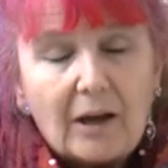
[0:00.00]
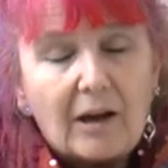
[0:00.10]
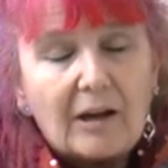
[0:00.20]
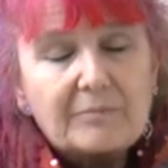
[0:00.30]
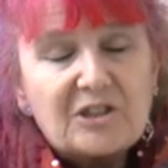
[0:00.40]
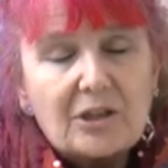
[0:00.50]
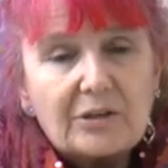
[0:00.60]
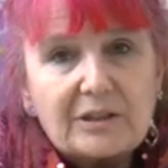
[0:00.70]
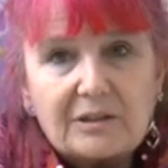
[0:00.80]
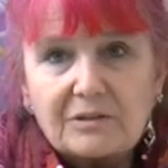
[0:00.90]
I'm
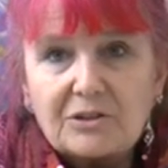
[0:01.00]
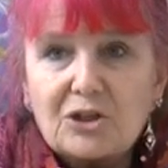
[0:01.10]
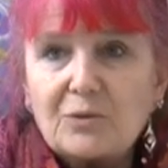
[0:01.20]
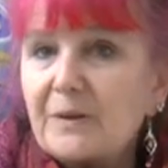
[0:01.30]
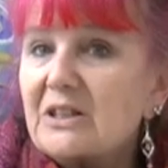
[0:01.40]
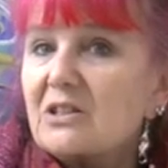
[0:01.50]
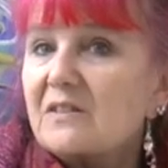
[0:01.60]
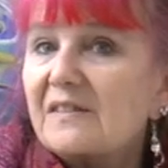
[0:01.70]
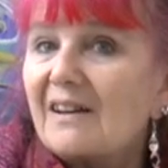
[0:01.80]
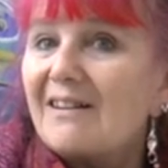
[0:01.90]
showing you two
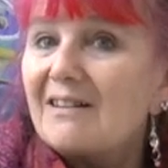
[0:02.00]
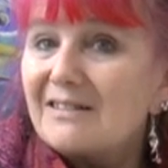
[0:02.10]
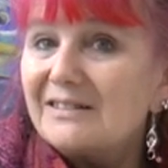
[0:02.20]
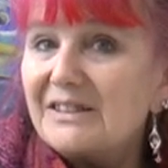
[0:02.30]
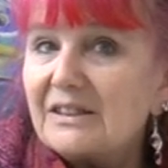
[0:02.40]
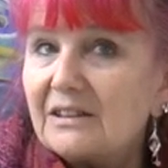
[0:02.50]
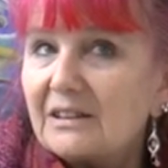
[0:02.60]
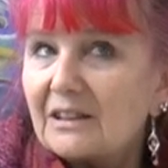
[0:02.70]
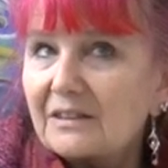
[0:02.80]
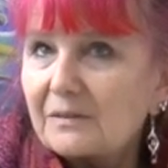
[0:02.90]
pictures that aren't in
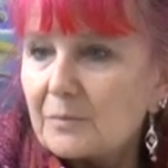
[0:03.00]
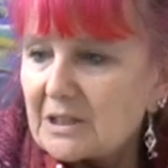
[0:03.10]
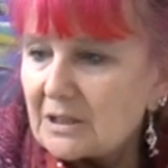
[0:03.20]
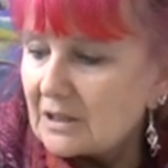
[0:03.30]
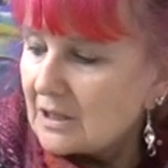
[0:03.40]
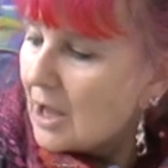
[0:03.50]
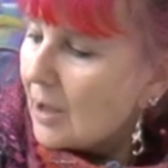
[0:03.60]
the exhibition,